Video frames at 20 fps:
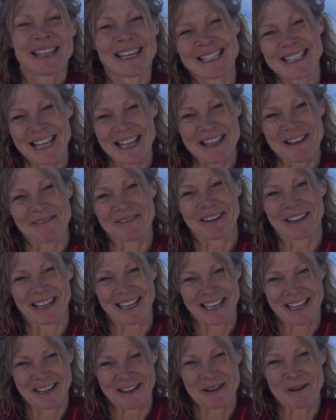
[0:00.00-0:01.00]
they said they were
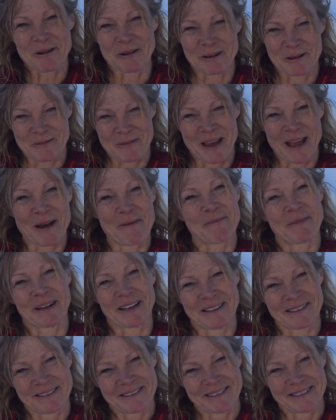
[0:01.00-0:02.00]
gonna hold me up
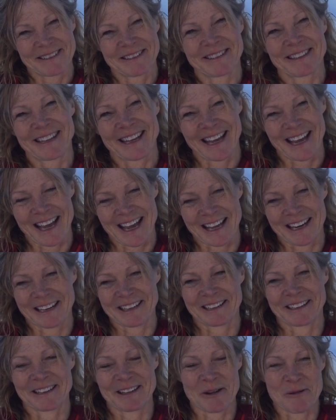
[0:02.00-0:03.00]

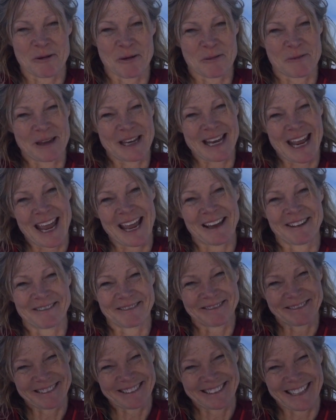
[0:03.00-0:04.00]
and lower me
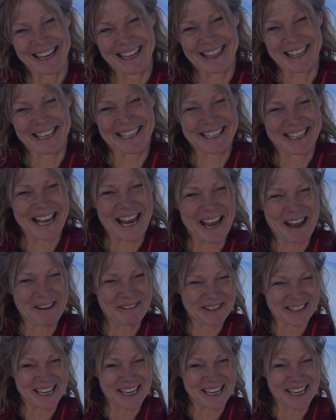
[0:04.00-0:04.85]
down at the same